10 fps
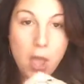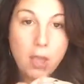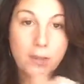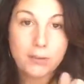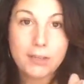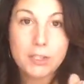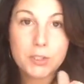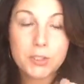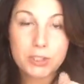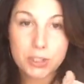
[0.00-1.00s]
your
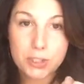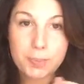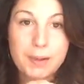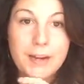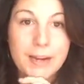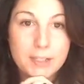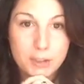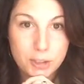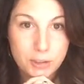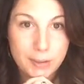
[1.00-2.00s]
angels and your spirit guides are
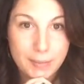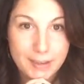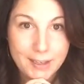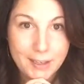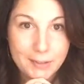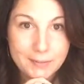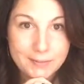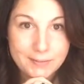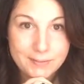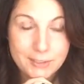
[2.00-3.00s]
screaming at you.
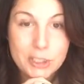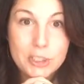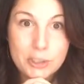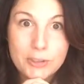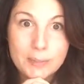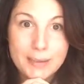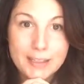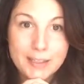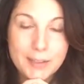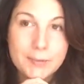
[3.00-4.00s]
They're screaming
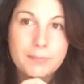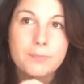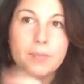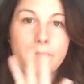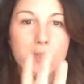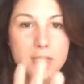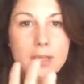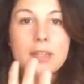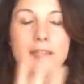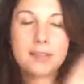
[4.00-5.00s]
at you. If you
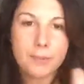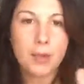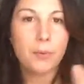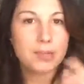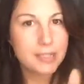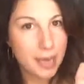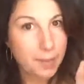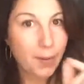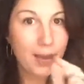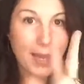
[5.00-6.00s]
see something 1 time,
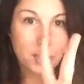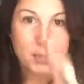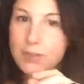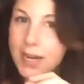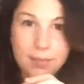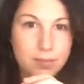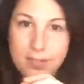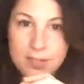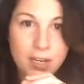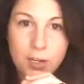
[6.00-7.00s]
okay. 2 times, it's
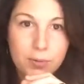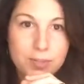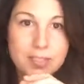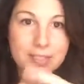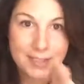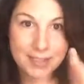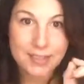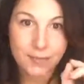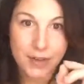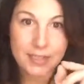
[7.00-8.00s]
not a coincidence. It's a
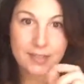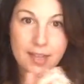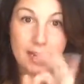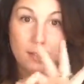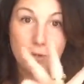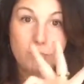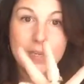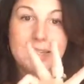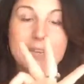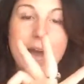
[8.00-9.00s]
fucking sign.
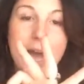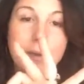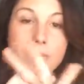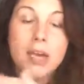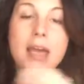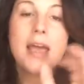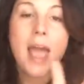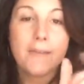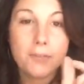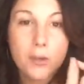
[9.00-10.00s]
3 times,
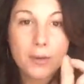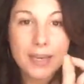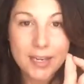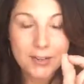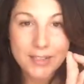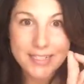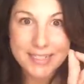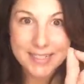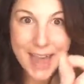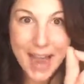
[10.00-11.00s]
if you hear the
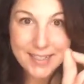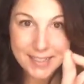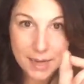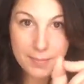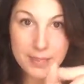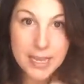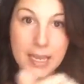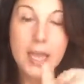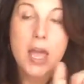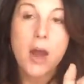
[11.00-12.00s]
exact same thing,
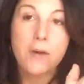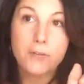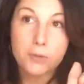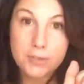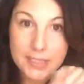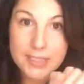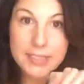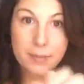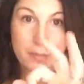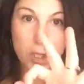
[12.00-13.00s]
or if you see
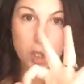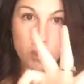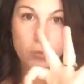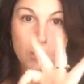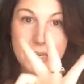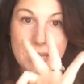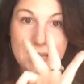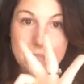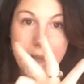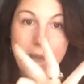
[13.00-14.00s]
something 3
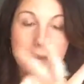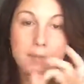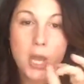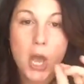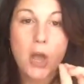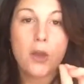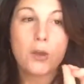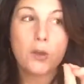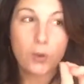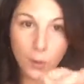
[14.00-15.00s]
times,
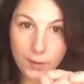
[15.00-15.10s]
your